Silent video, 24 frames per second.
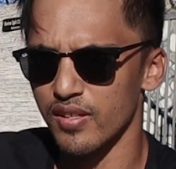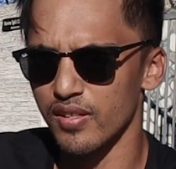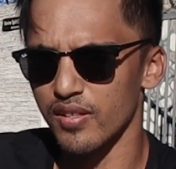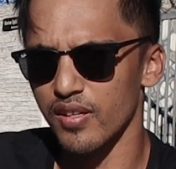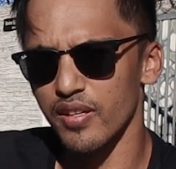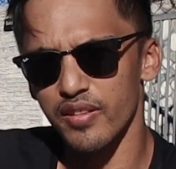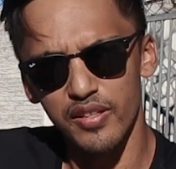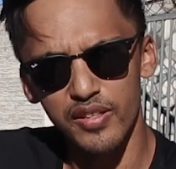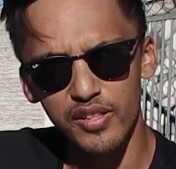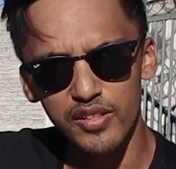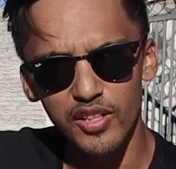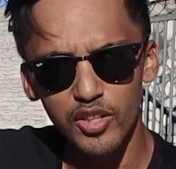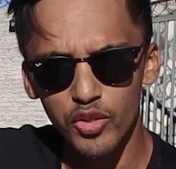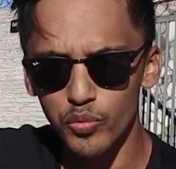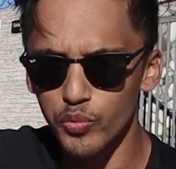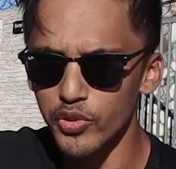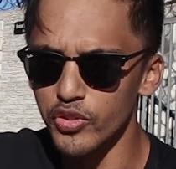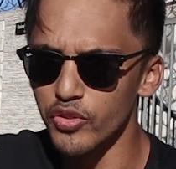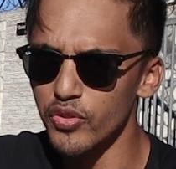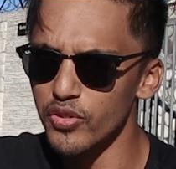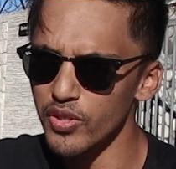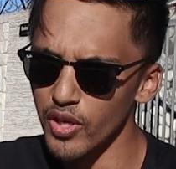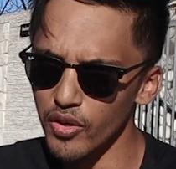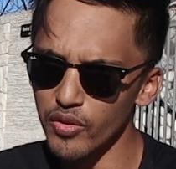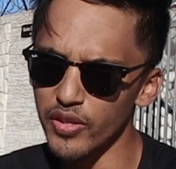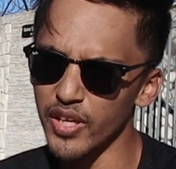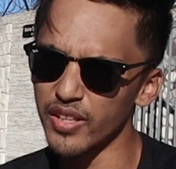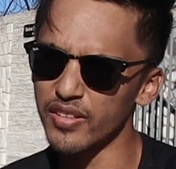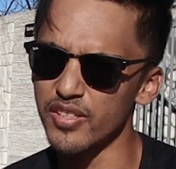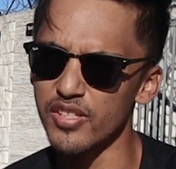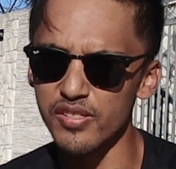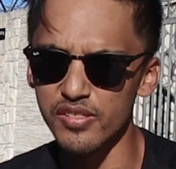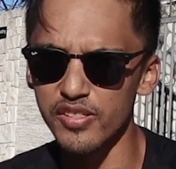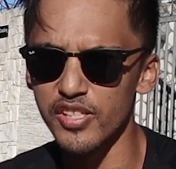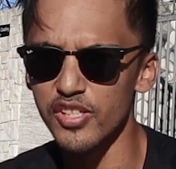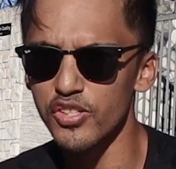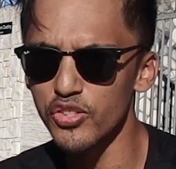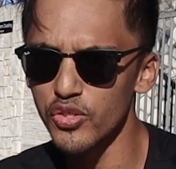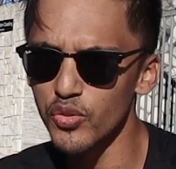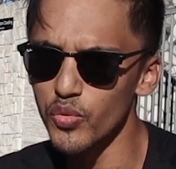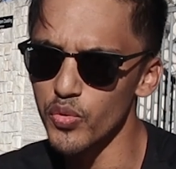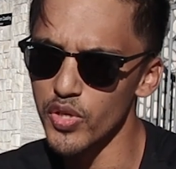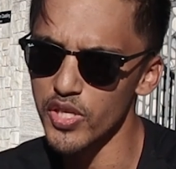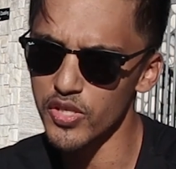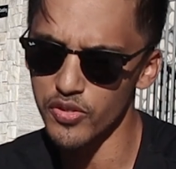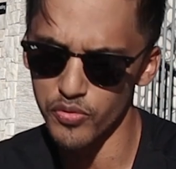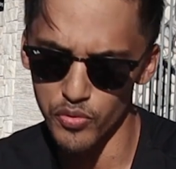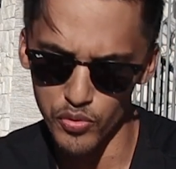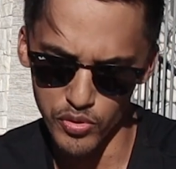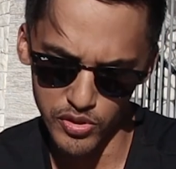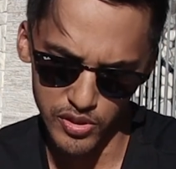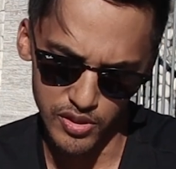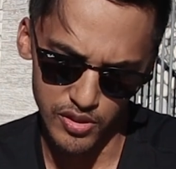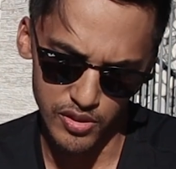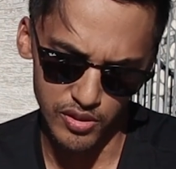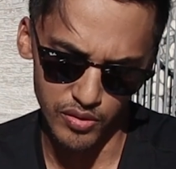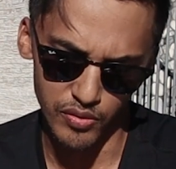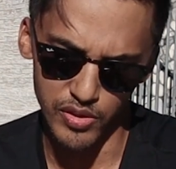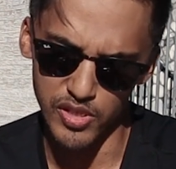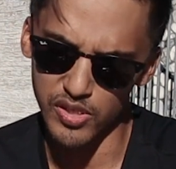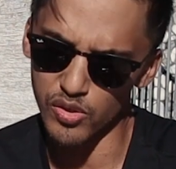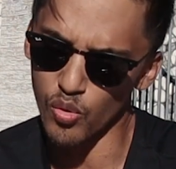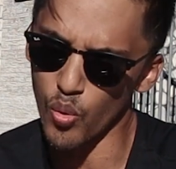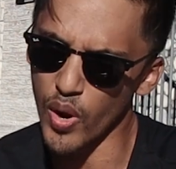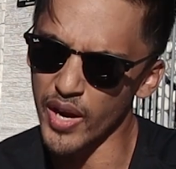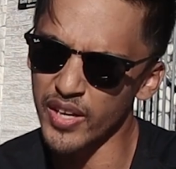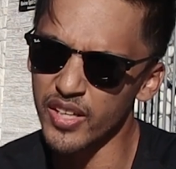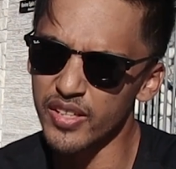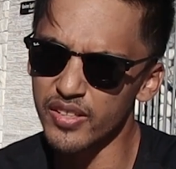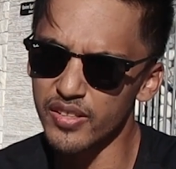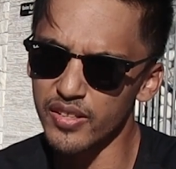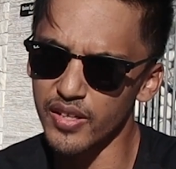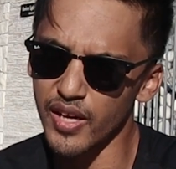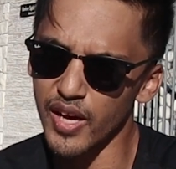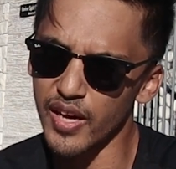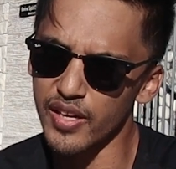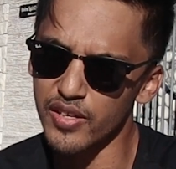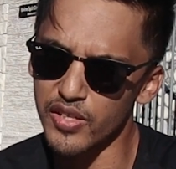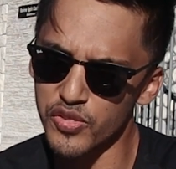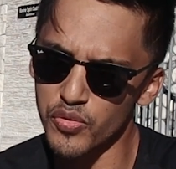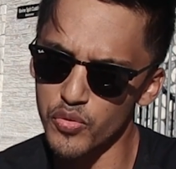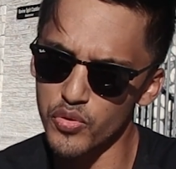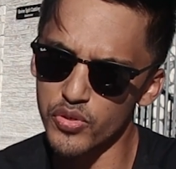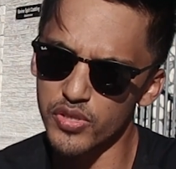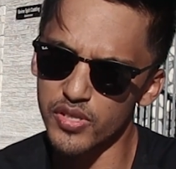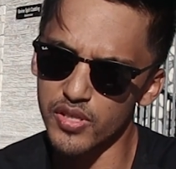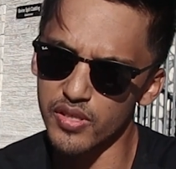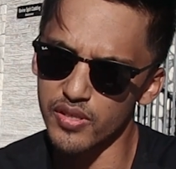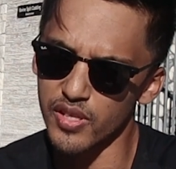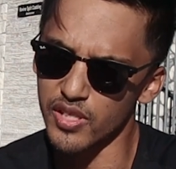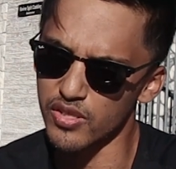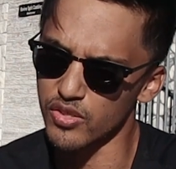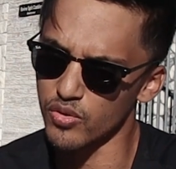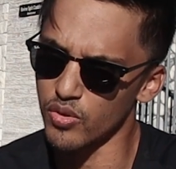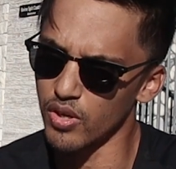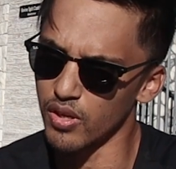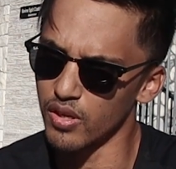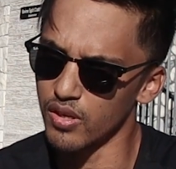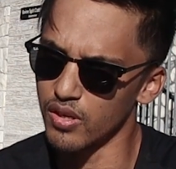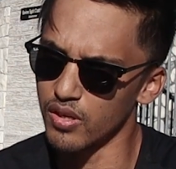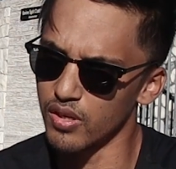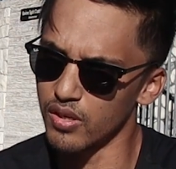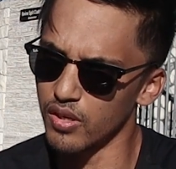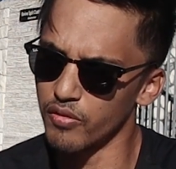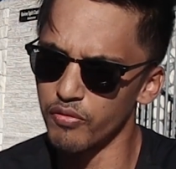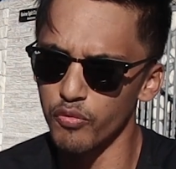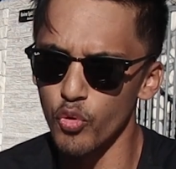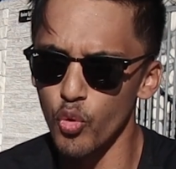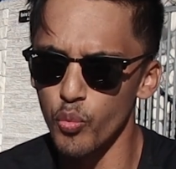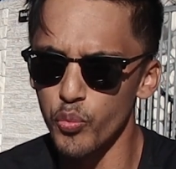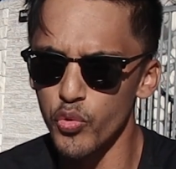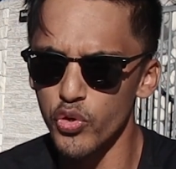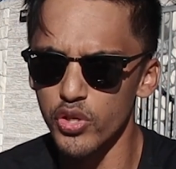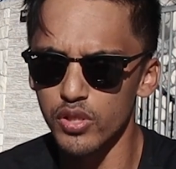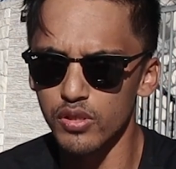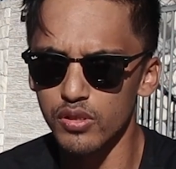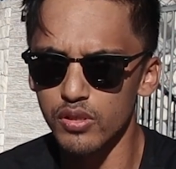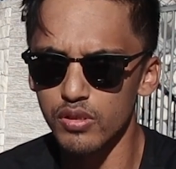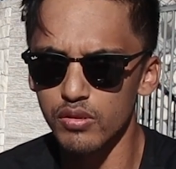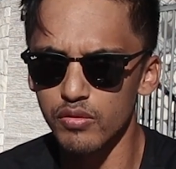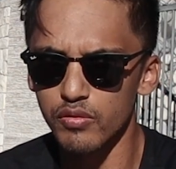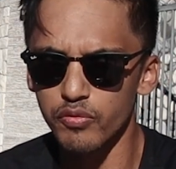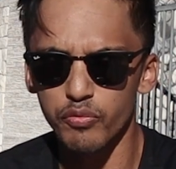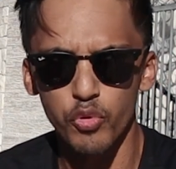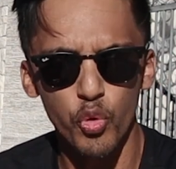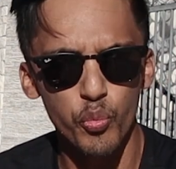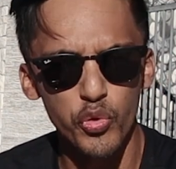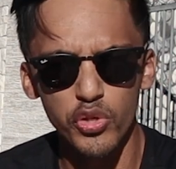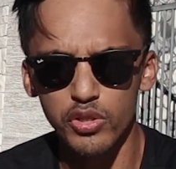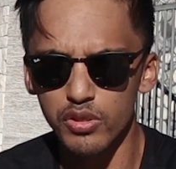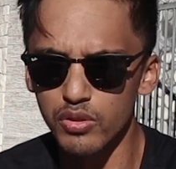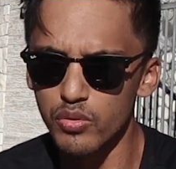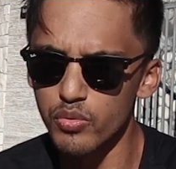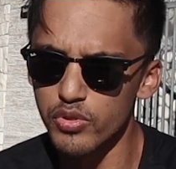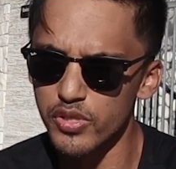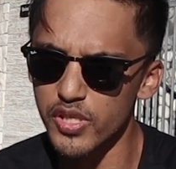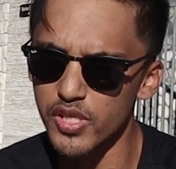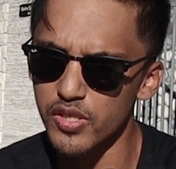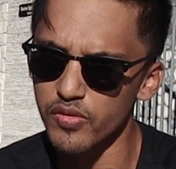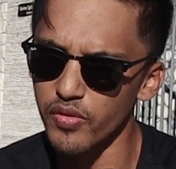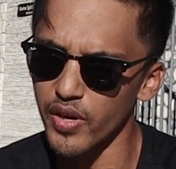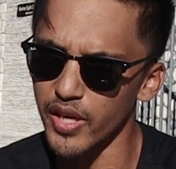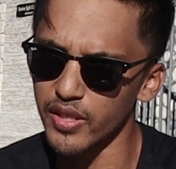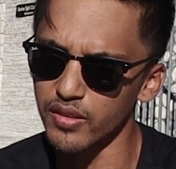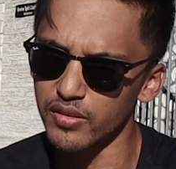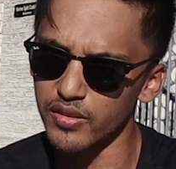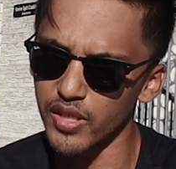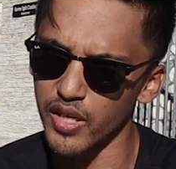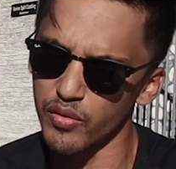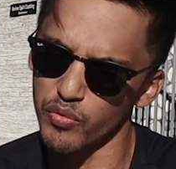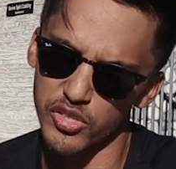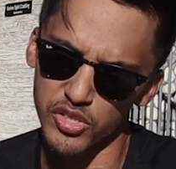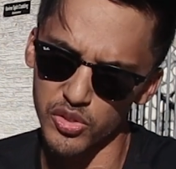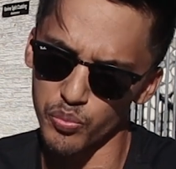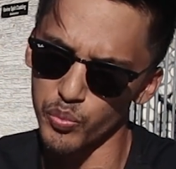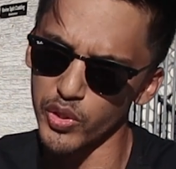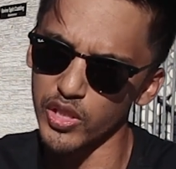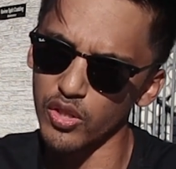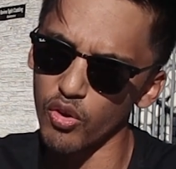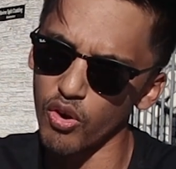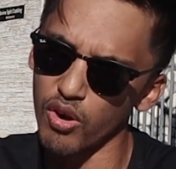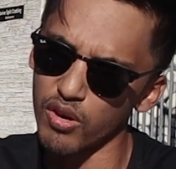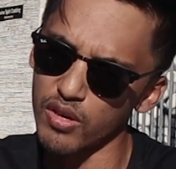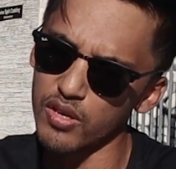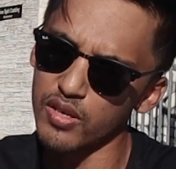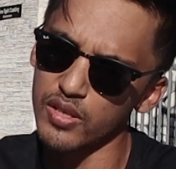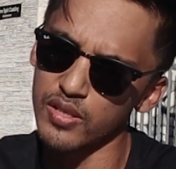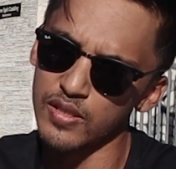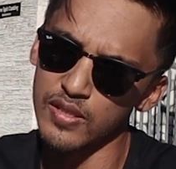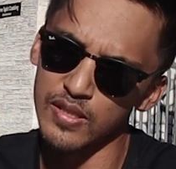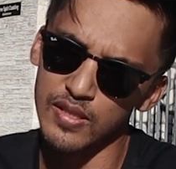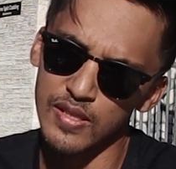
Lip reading: And then he told me, do you know that there's two S4C? So there's a 180i S4C that's got a 4.26 final drive, which is a bit longer.